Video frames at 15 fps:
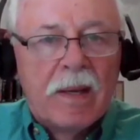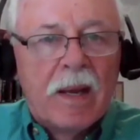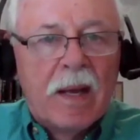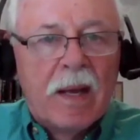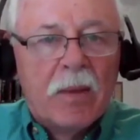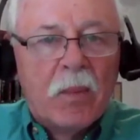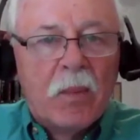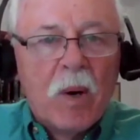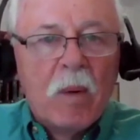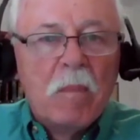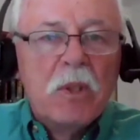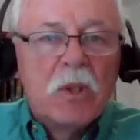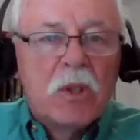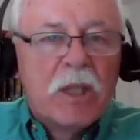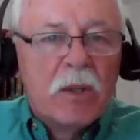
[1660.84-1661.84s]
And the
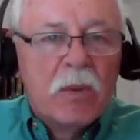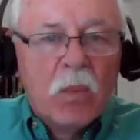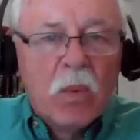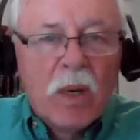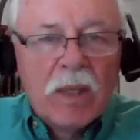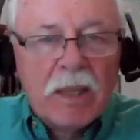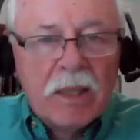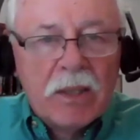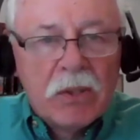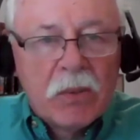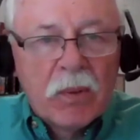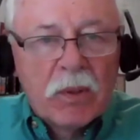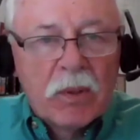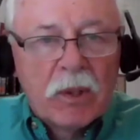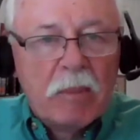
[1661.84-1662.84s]
Romans didn't want
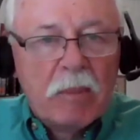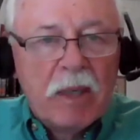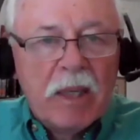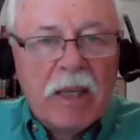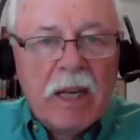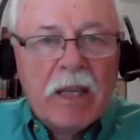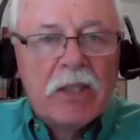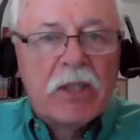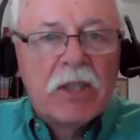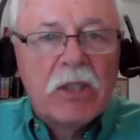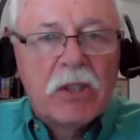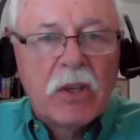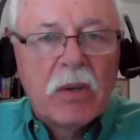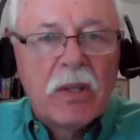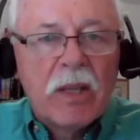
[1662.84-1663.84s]
Israel to be a nation,
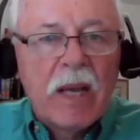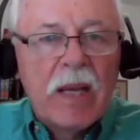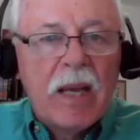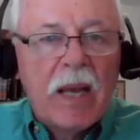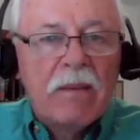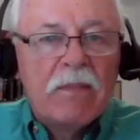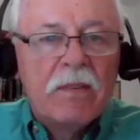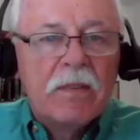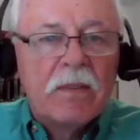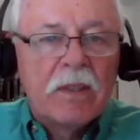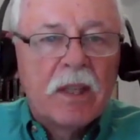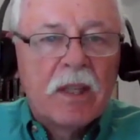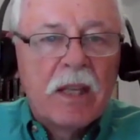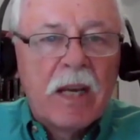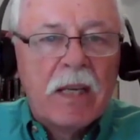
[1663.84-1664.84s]
so they gave
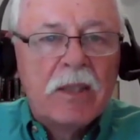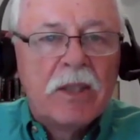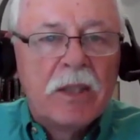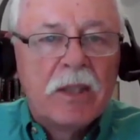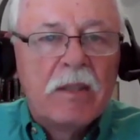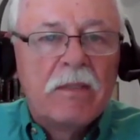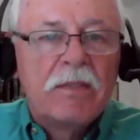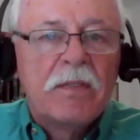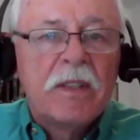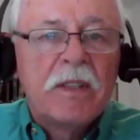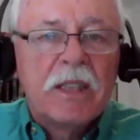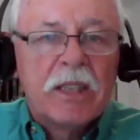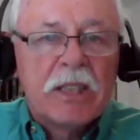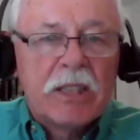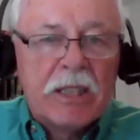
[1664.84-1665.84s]
the land to the
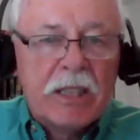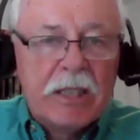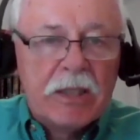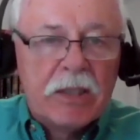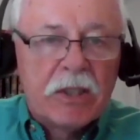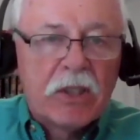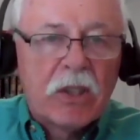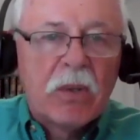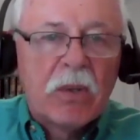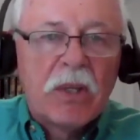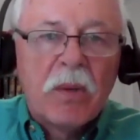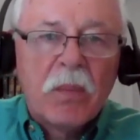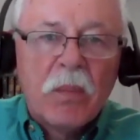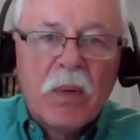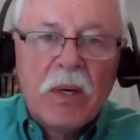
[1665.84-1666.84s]
Philistines. So
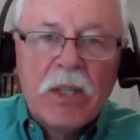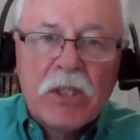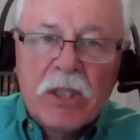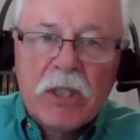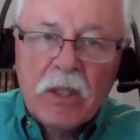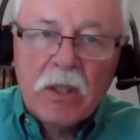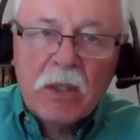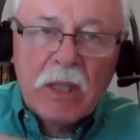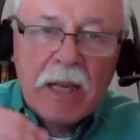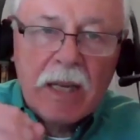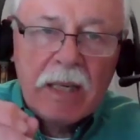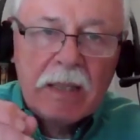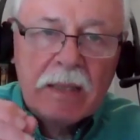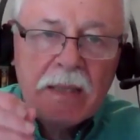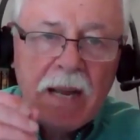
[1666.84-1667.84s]
the original
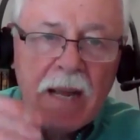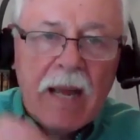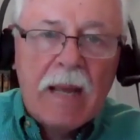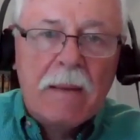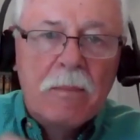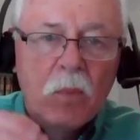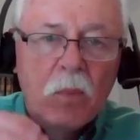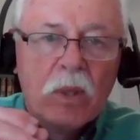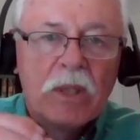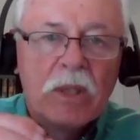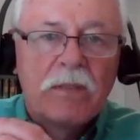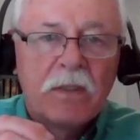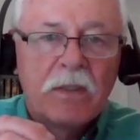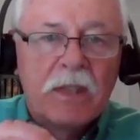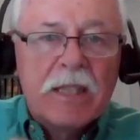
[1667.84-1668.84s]
land name
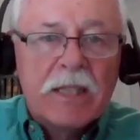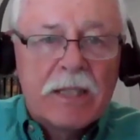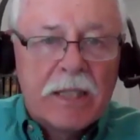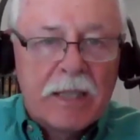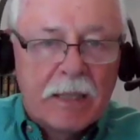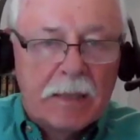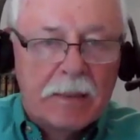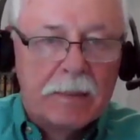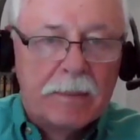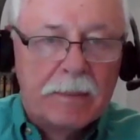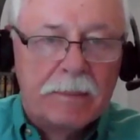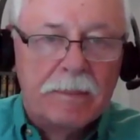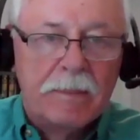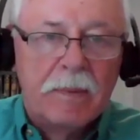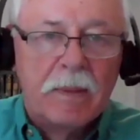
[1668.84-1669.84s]
was Philistia.
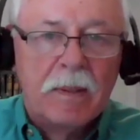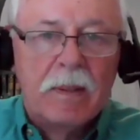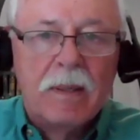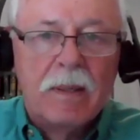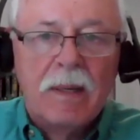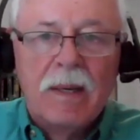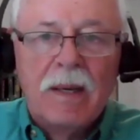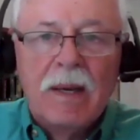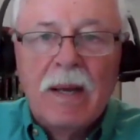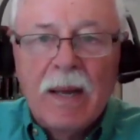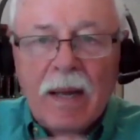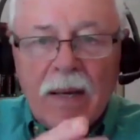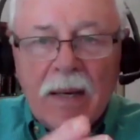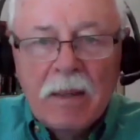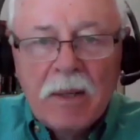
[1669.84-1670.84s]

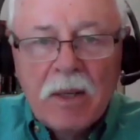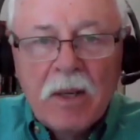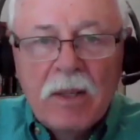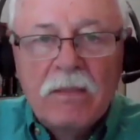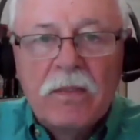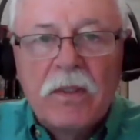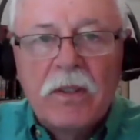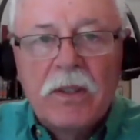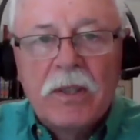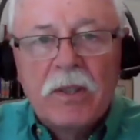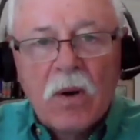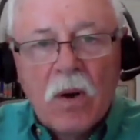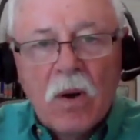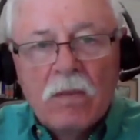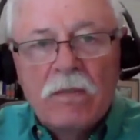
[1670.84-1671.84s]
And it converted
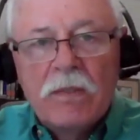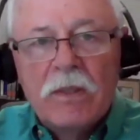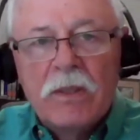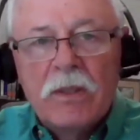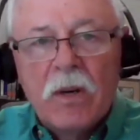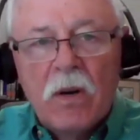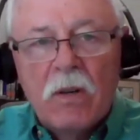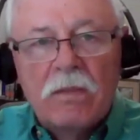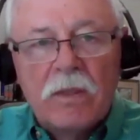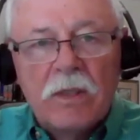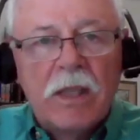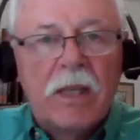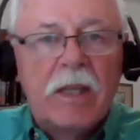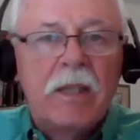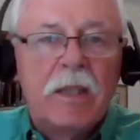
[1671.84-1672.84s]
over and over
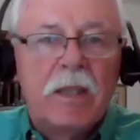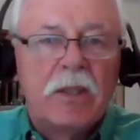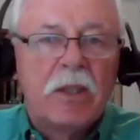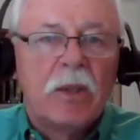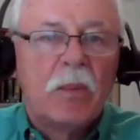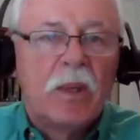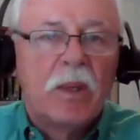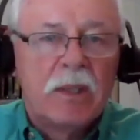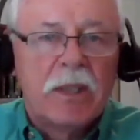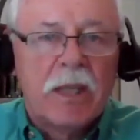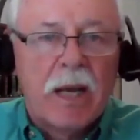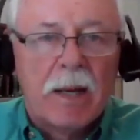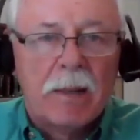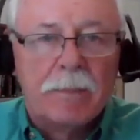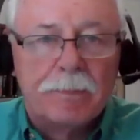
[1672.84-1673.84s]
again into where it's
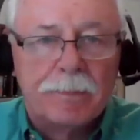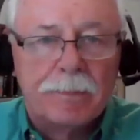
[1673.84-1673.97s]
at.